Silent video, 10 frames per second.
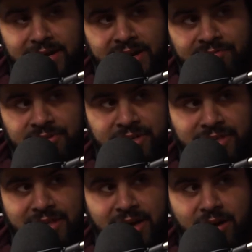And I had
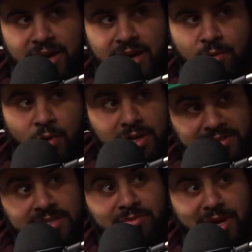never done that
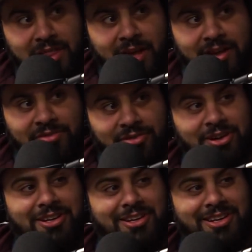once in my
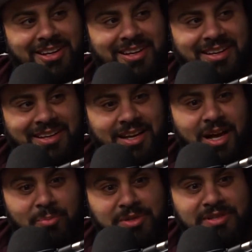life
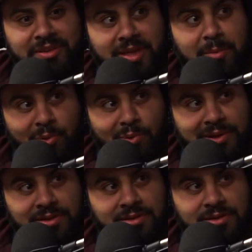up until
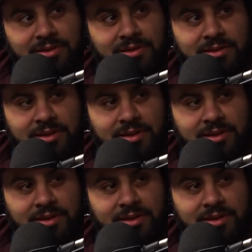that point.